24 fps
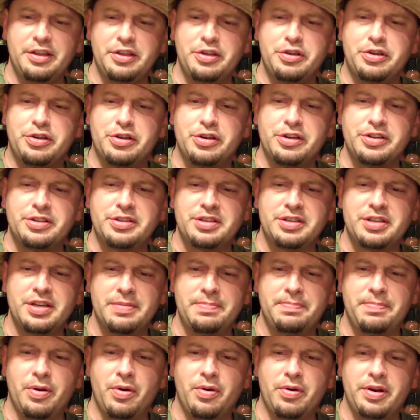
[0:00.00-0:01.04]
You could
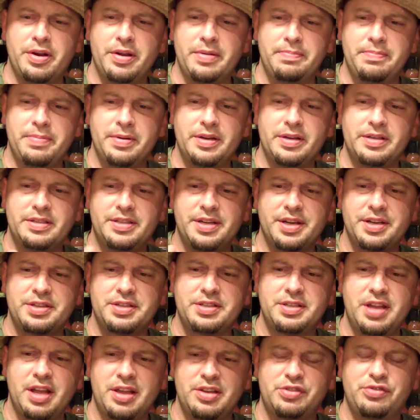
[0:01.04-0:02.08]
sip on it, but it
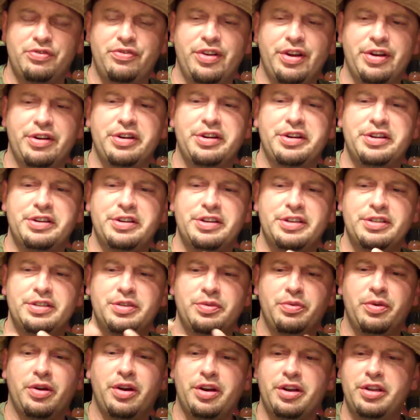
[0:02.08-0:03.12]
does taste very good
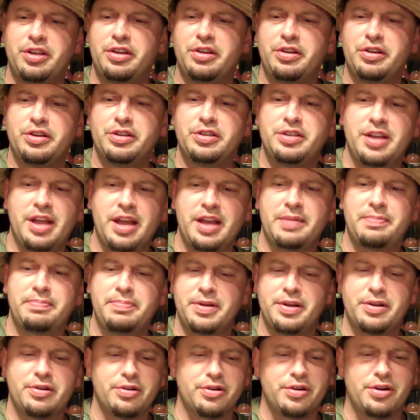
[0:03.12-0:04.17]
to where you could take
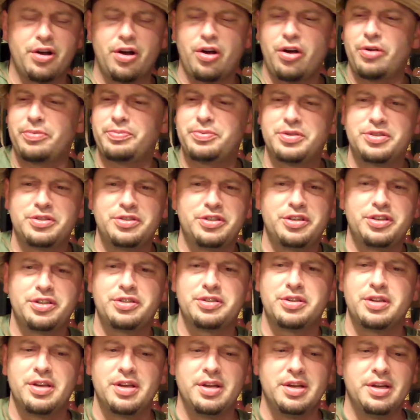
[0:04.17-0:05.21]
bigger gulps and
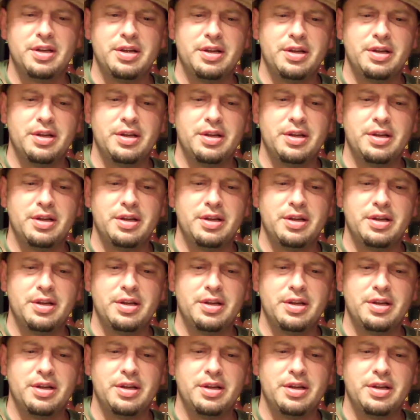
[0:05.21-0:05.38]
just...